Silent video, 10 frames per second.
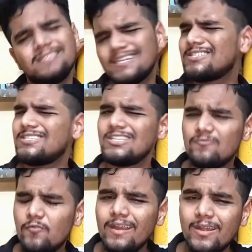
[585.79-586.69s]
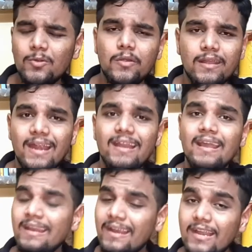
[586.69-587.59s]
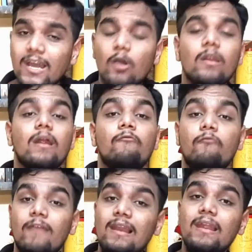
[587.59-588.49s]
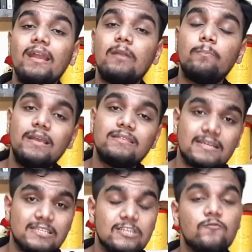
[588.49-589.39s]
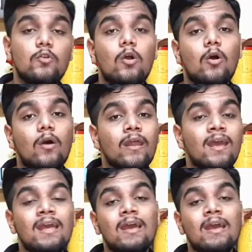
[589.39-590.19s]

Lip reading: successful it could get in India, or will it be successful, or